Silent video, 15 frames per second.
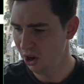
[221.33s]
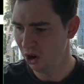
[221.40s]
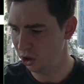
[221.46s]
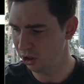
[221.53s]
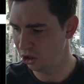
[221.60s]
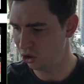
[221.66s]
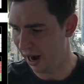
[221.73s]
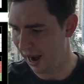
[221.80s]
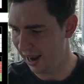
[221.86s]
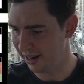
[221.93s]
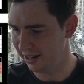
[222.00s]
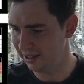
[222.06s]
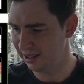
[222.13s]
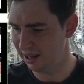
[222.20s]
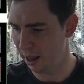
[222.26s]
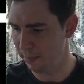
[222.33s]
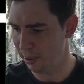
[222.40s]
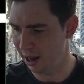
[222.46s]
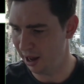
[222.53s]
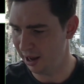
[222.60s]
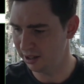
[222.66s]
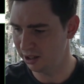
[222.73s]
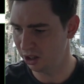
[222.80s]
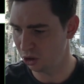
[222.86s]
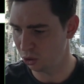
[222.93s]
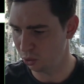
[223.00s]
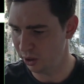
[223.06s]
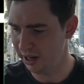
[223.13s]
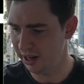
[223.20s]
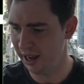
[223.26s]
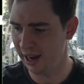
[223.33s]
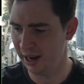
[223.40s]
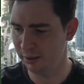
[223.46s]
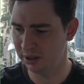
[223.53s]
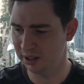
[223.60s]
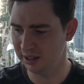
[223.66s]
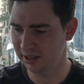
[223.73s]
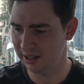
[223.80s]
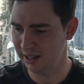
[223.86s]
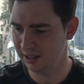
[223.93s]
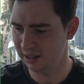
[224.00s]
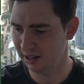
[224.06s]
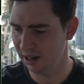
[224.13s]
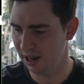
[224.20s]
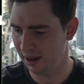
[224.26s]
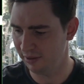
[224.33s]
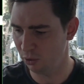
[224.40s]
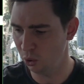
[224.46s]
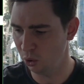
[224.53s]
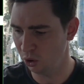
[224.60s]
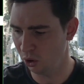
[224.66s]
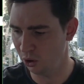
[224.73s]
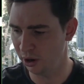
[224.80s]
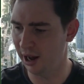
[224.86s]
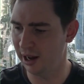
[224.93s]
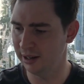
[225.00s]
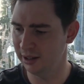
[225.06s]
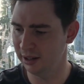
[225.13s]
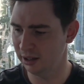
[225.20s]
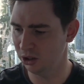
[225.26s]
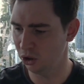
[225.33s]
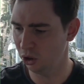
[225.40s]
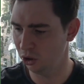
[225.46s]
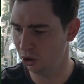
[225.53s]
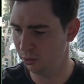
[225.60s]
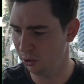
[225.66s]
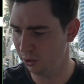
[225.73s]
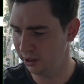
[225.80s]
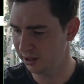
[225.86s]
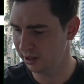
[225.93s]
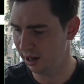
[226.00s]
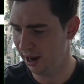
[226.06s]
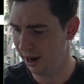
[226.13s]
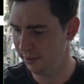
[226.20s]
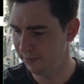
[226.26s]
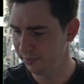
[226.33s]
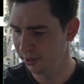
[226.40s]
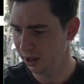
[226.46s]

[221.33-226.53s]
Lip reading: The Dragons, their past 3 games this season have all gone under the total points line.